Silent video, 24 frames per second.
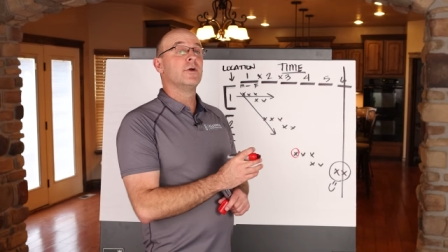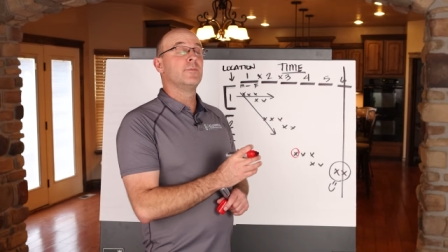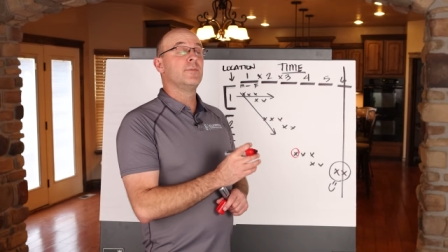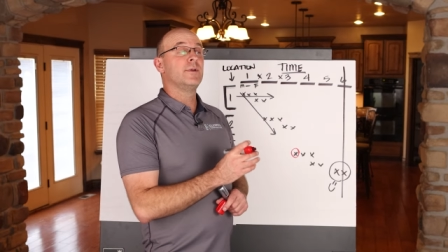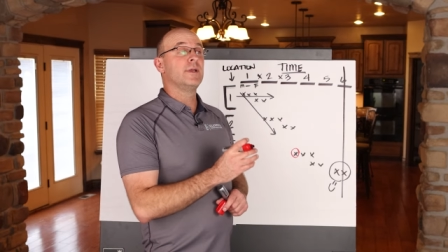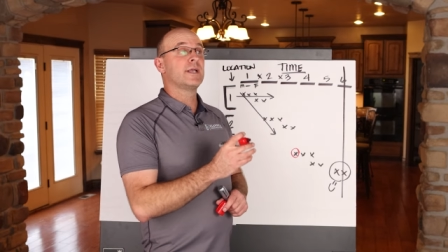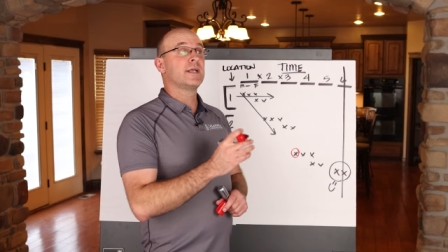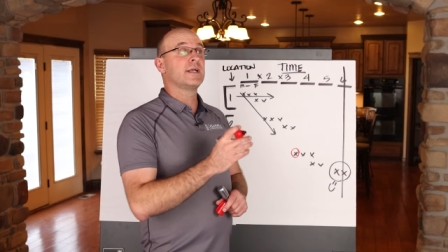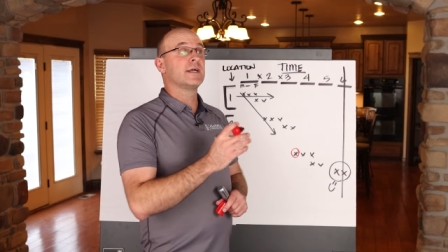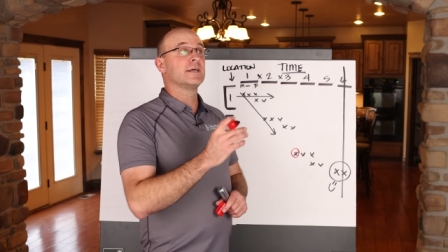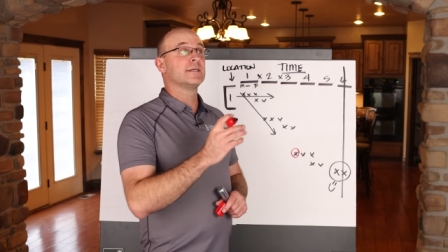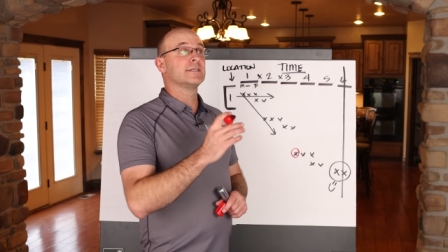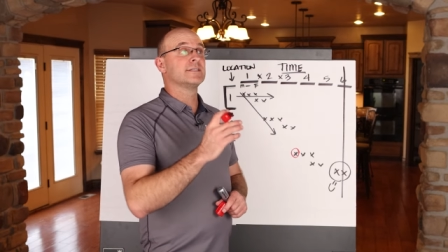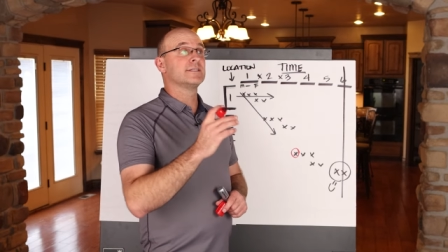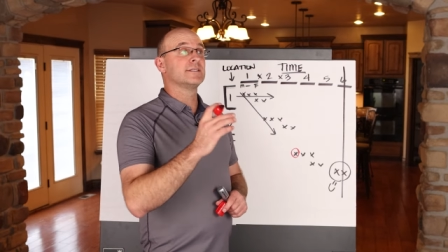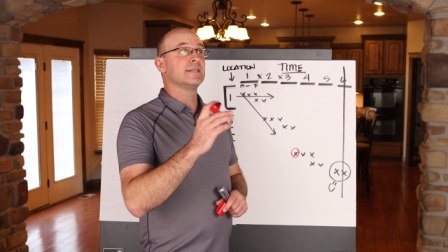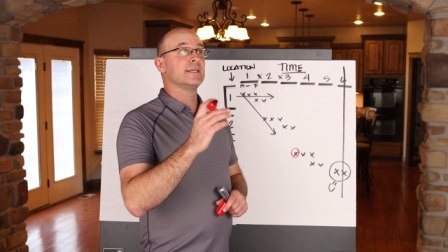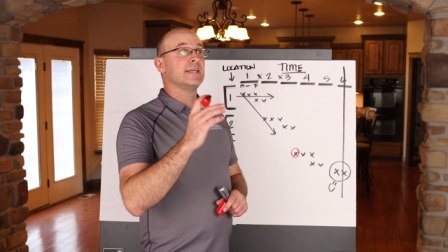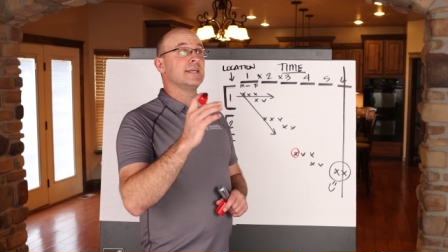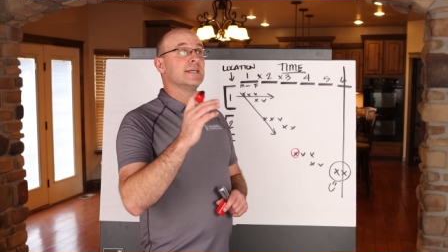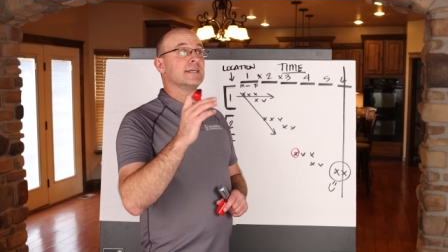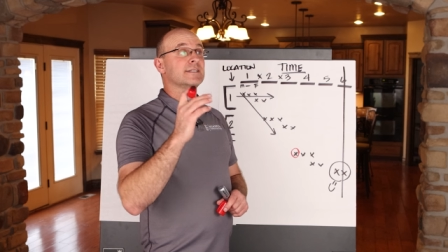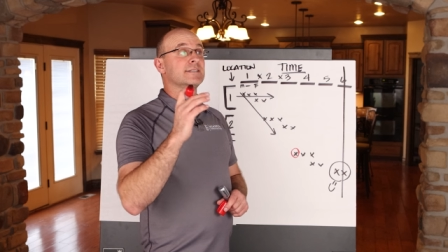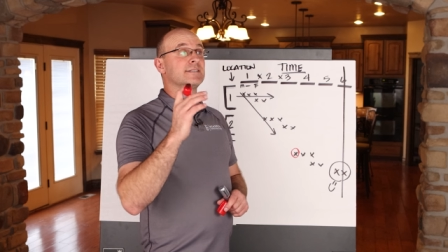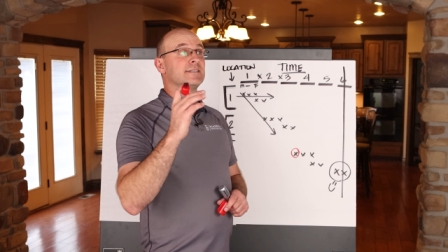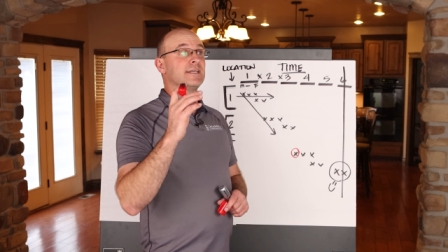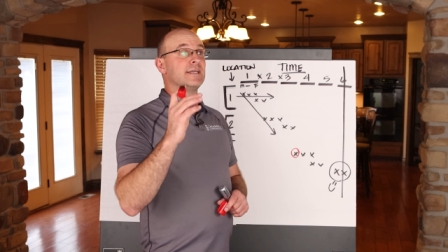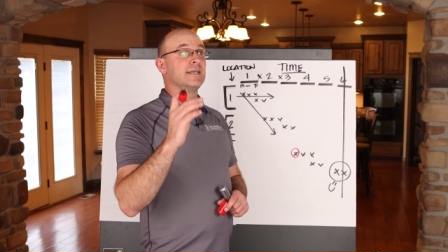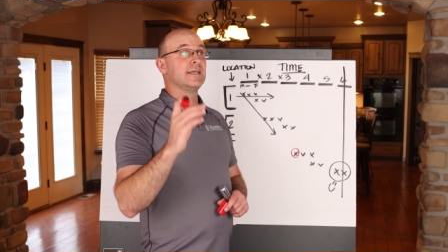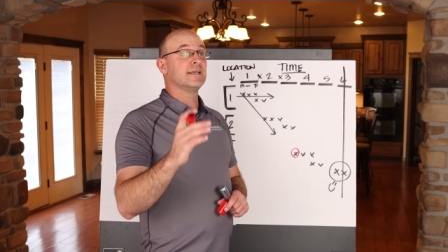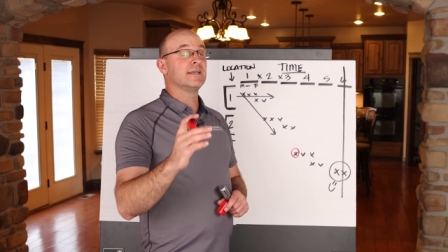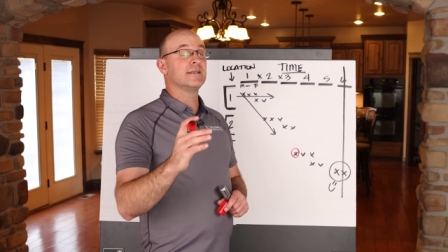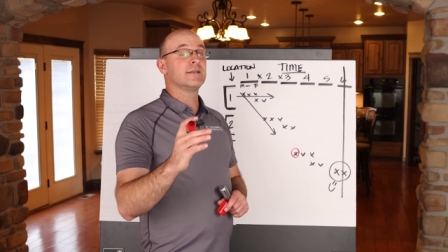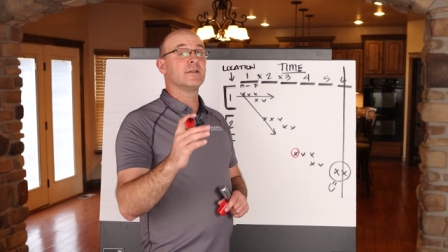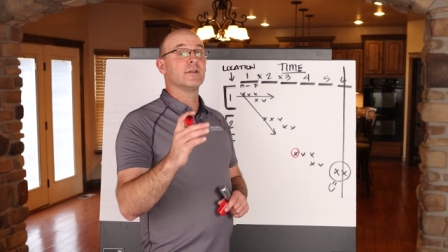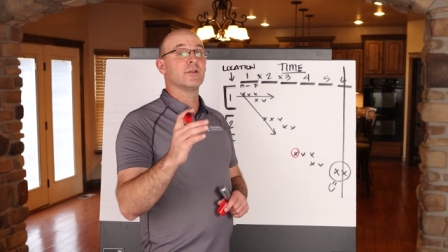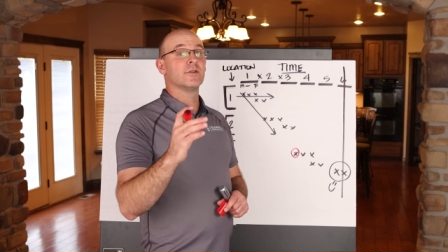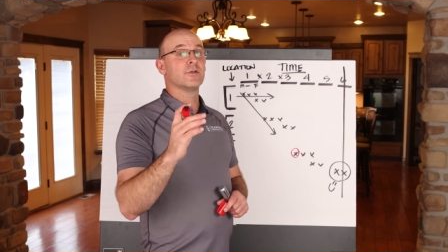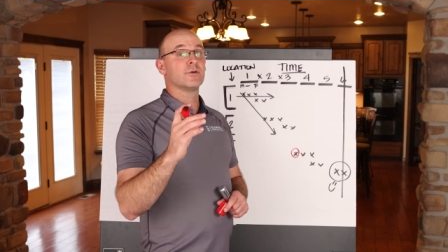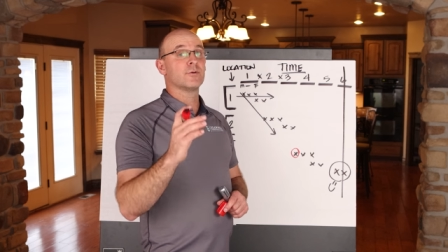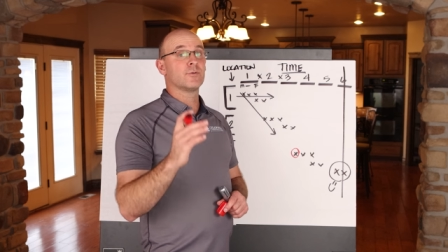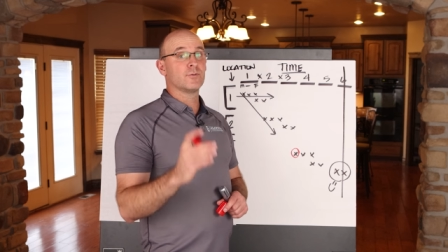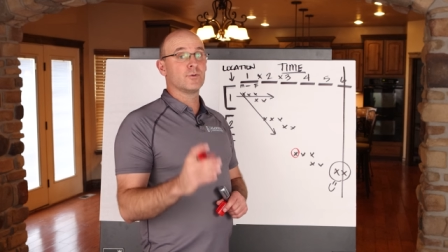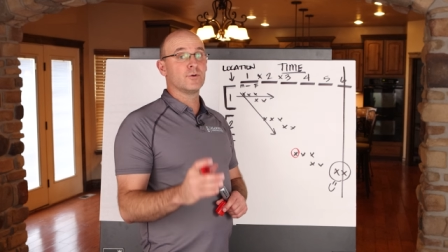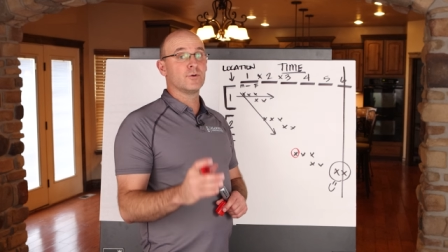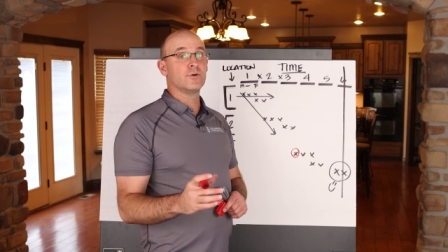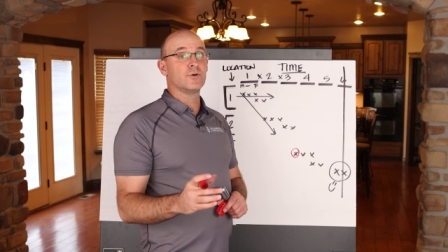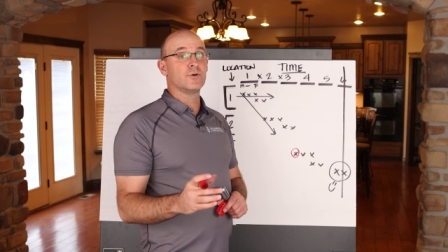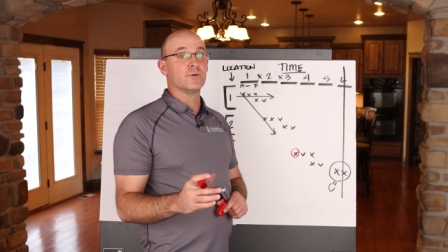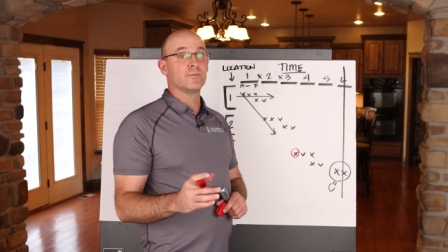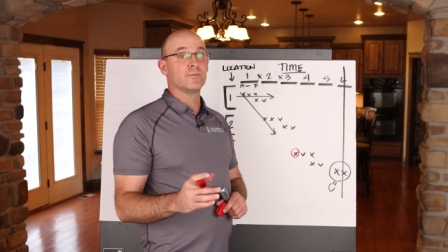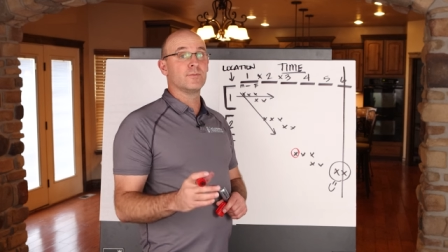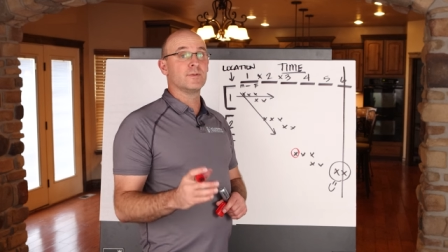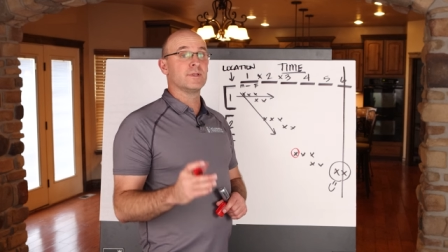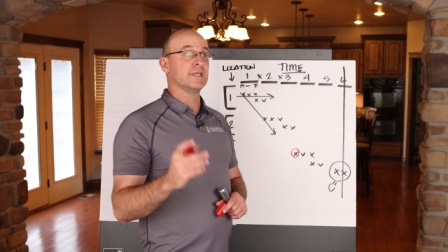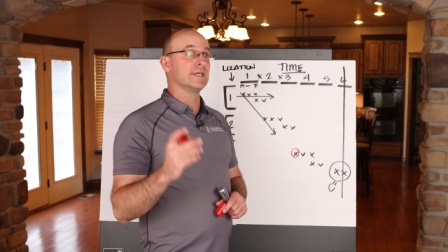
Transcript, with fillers: because it's in the room